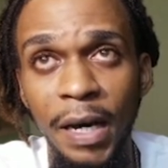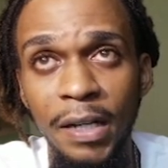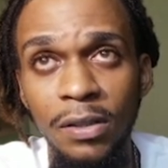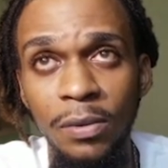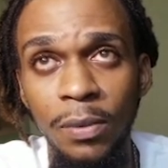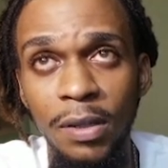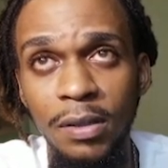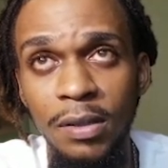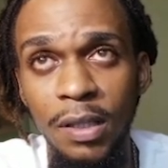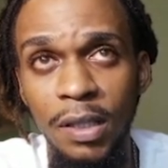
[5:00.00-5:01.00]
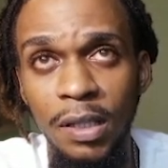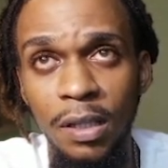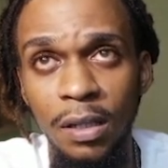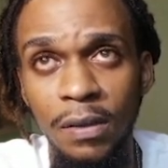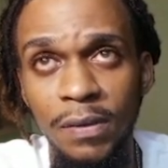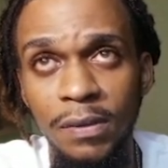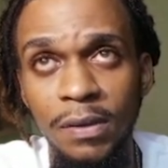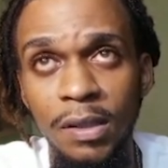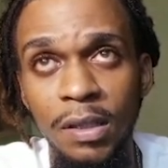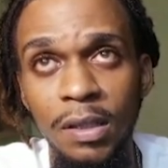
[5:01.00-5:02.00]
But I don't want to take it off.
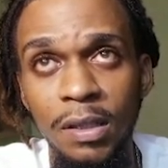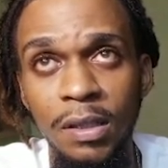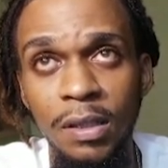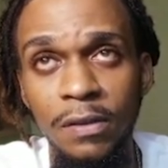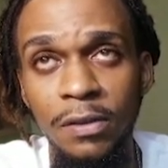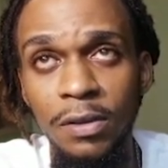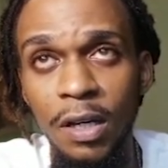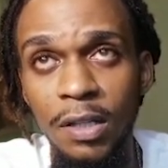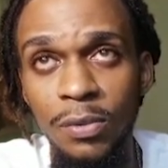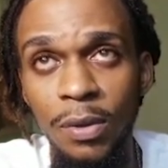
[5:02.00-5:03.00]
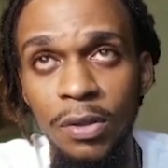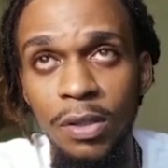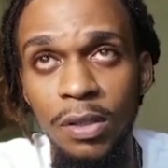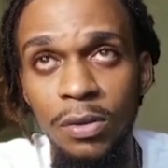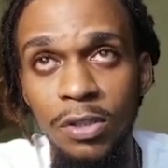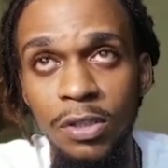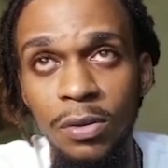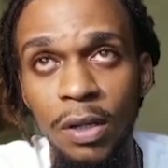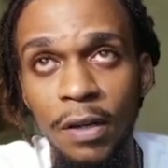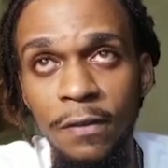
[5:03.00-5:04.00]
If you guys want, you can do show